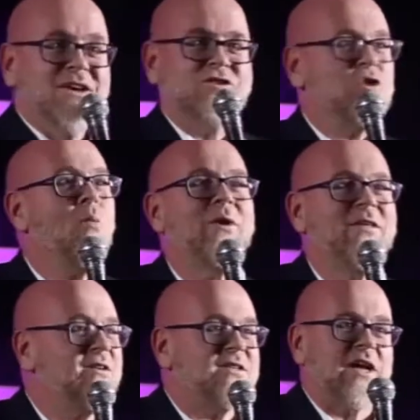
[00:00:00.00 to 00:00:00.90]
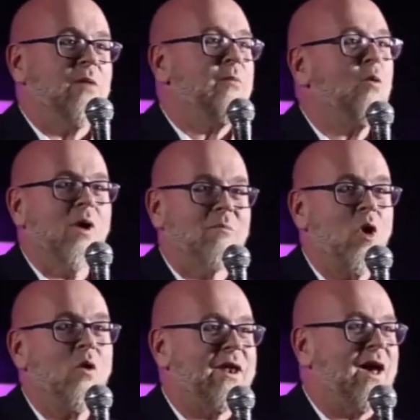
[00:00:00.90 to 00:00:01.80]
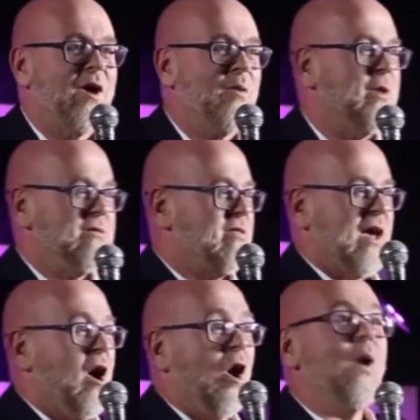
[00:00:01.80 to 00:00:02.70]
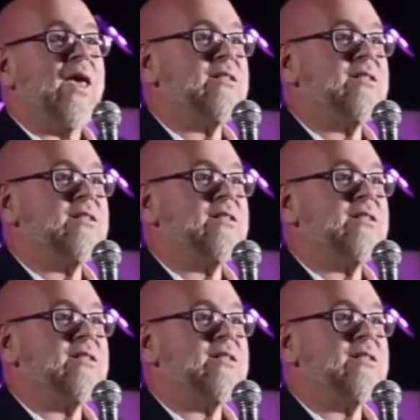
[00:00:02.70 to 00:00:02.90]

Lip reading: There's nobody there to tell me where I'm going now, but the hallway